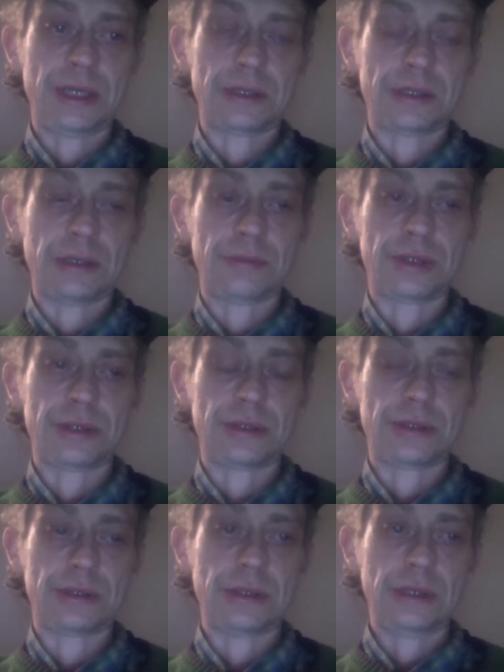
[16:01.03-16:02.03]

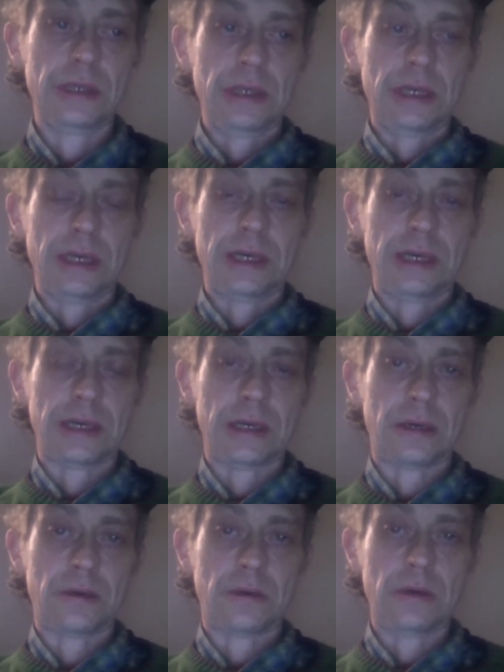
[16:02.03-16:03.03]
assumptions and
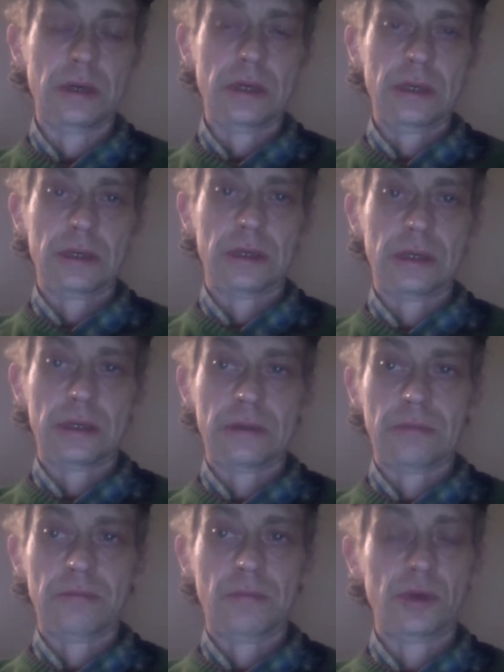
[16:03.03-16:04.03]
how
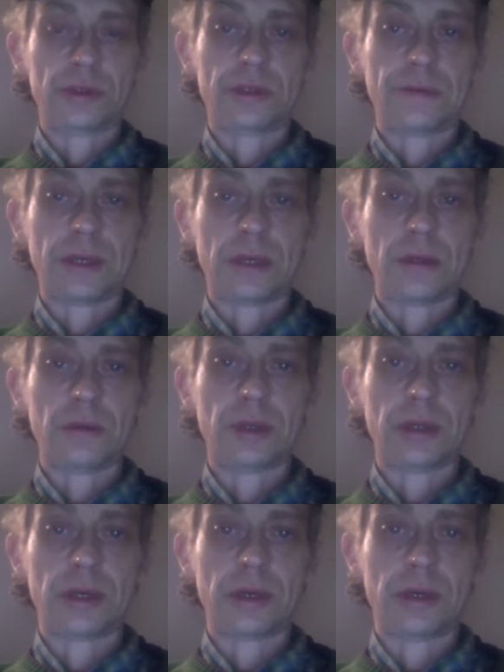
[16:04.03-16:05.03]
most of the
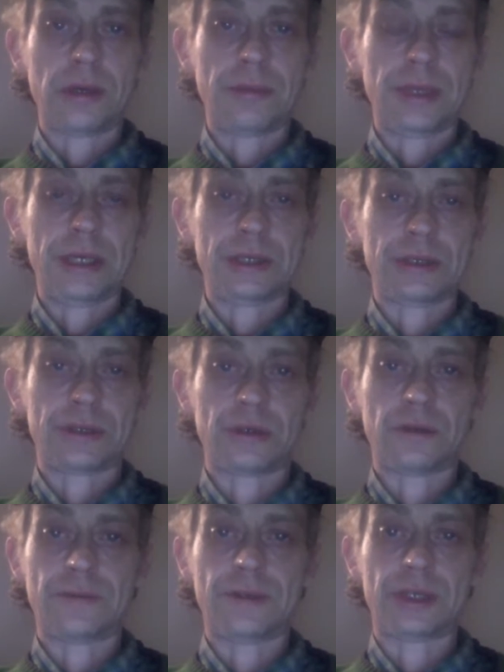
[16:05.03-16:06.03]
global economy is
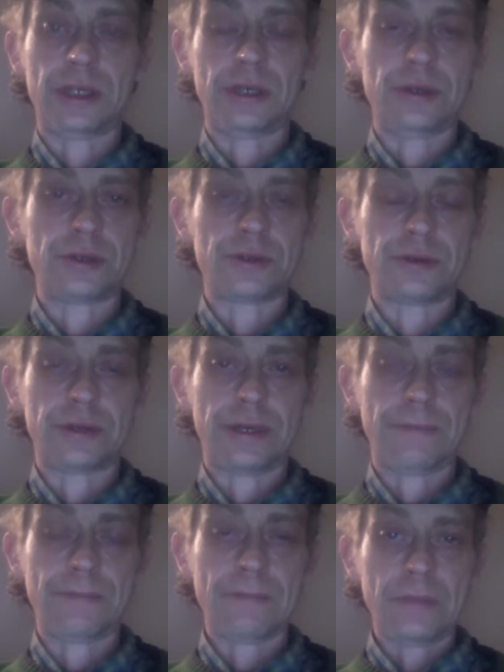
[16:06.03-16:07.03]
service
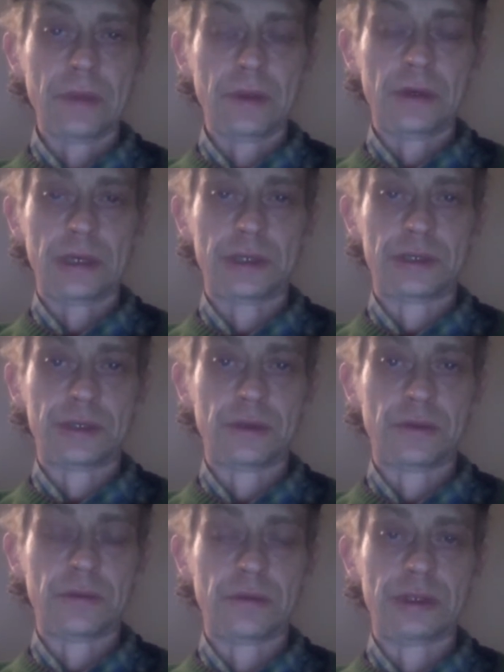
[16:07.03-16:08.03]
industry.
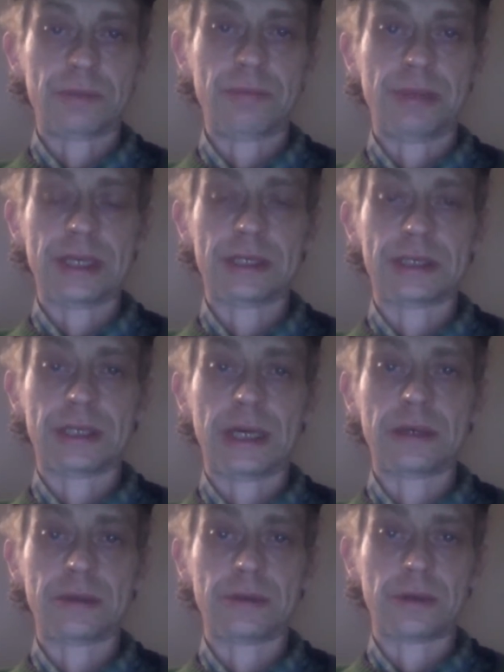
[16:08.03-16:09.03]
So by
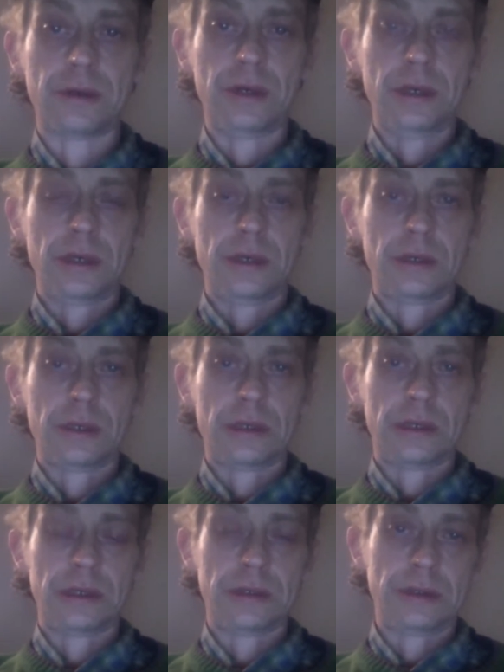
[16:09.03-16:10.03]
sector,
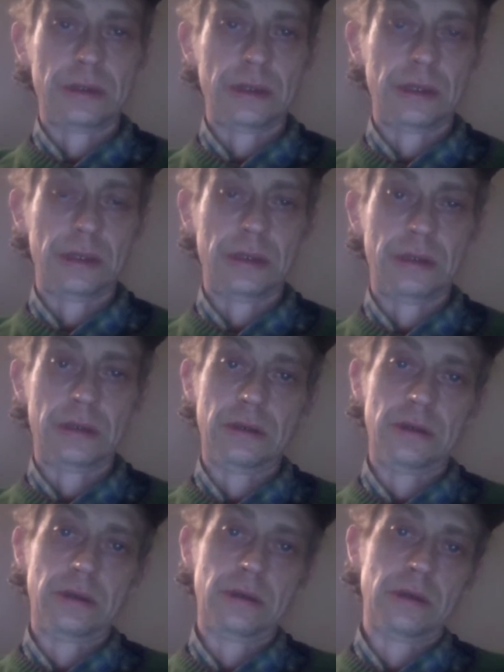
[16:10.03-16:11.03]

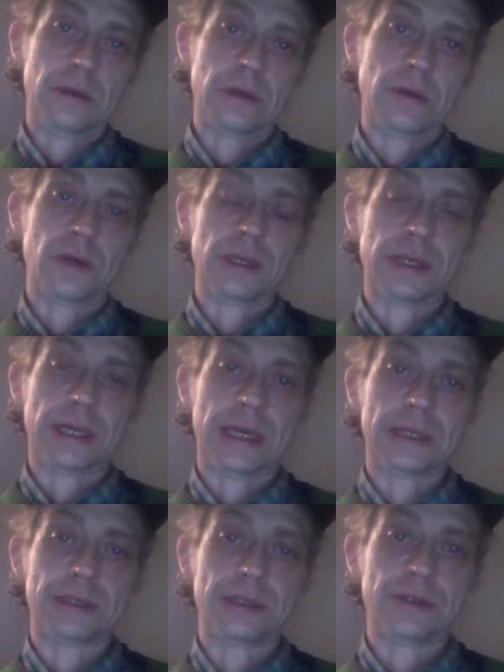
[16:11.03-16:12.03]
the oil and
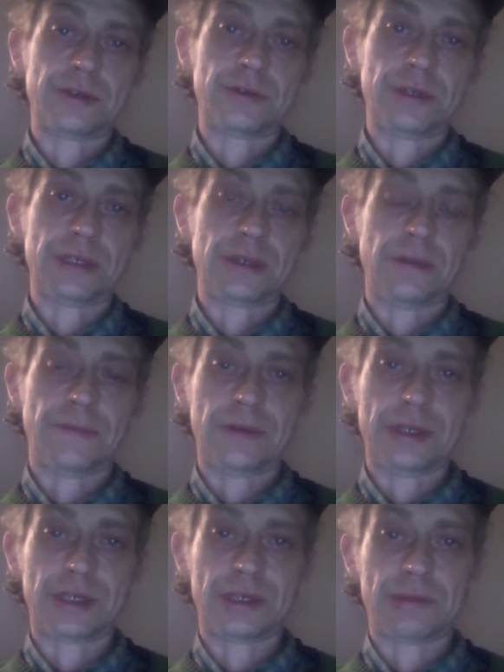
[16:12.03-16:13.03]
gas industry is a
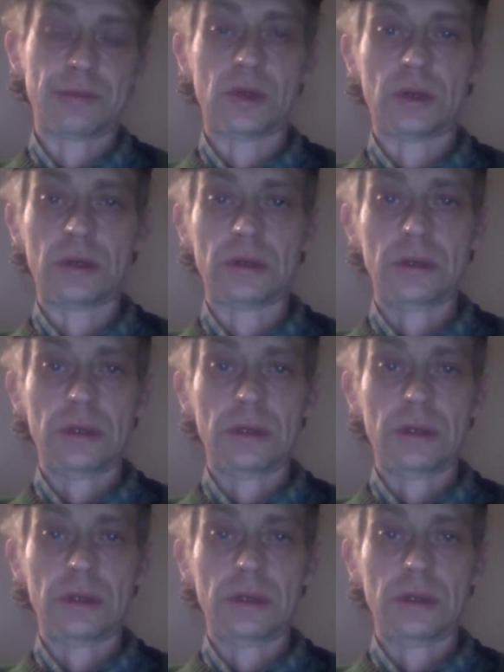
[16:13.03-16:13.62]
very small